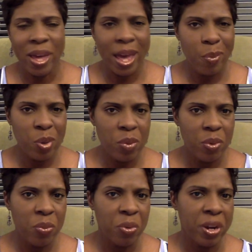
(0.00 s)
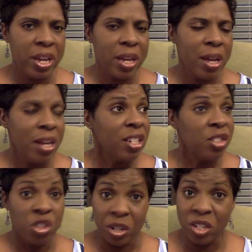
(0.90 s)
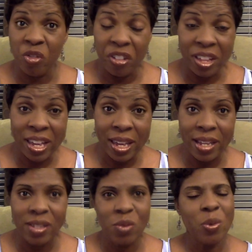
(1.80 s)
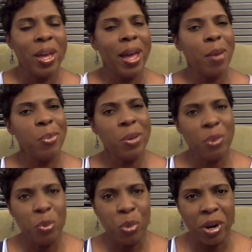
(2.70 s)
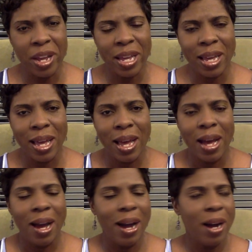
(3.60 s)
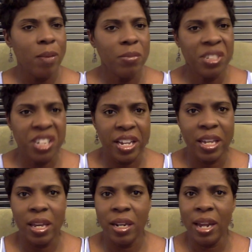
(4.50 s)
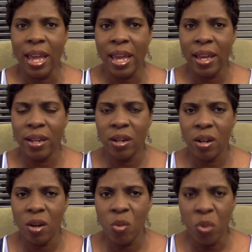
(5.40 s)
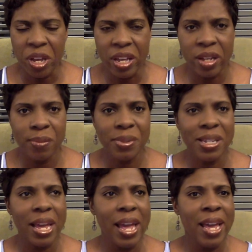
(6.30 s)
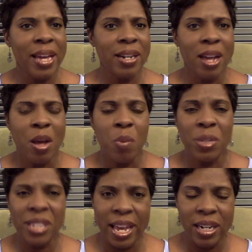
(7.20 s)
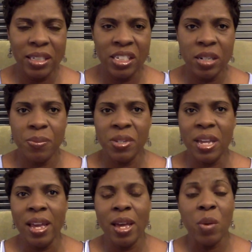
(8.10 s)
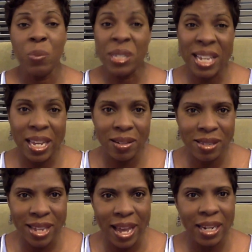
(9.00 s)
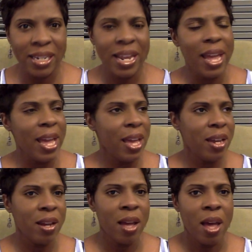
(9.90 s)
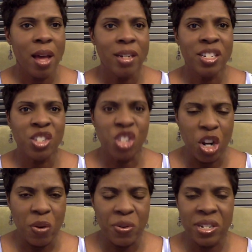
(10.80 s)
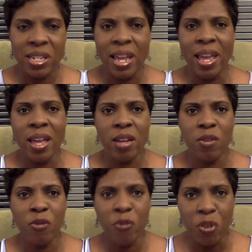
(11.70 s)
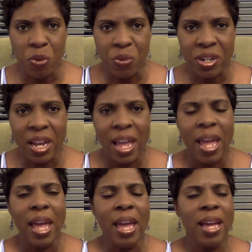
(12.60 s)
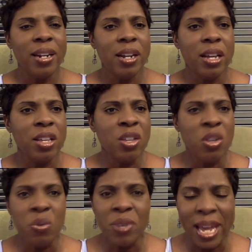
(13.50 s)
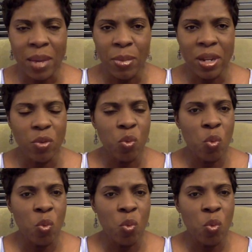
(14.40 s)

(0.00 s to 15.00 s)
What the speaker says: We had people bring drinks for the kids. We had people bring chicken and ribs and potato chips and potato salad and desserts and fruit and you name it,